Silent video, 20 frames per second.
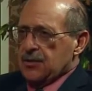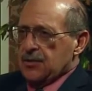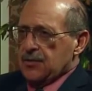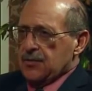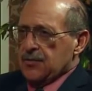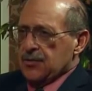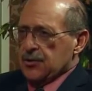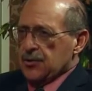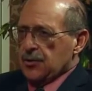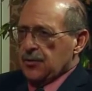the
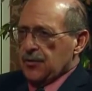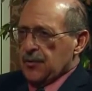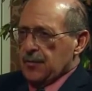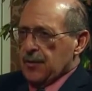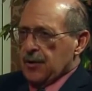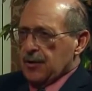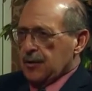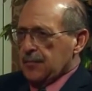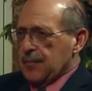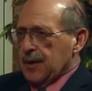Journal of the
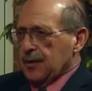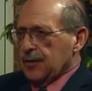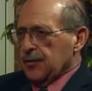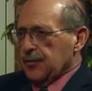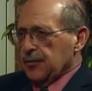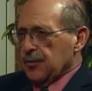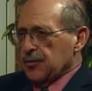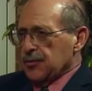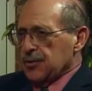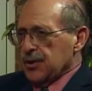American Medical
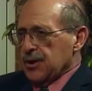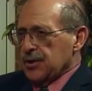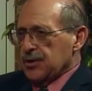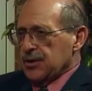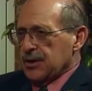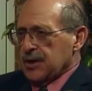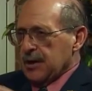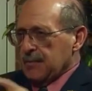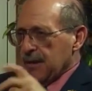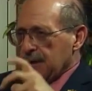Association
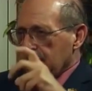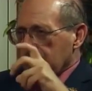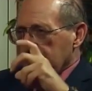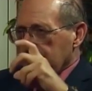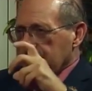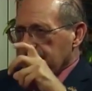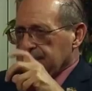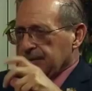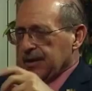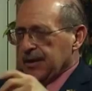came out with a little
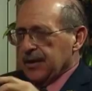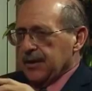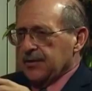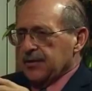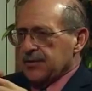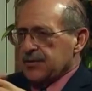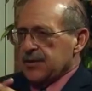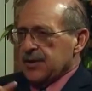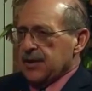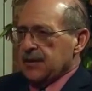study that
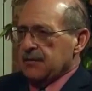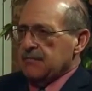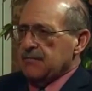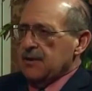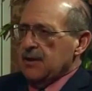said,